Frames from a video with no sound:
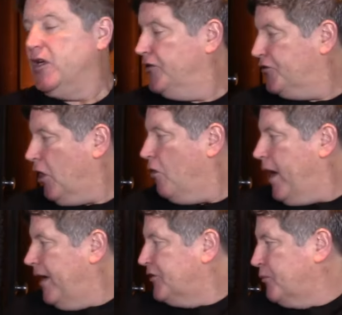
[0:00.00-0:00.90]
So
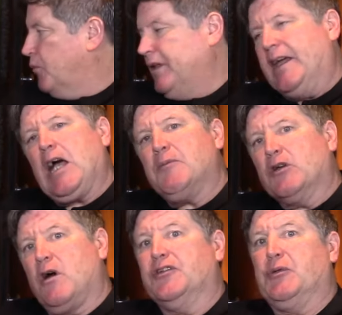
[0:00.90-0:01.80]
hence, when they come
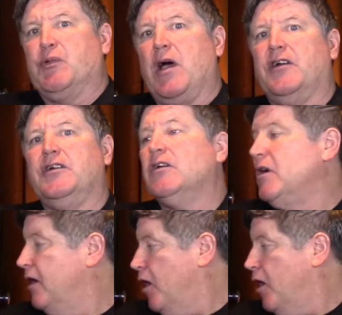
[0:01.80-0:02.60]
across a predator,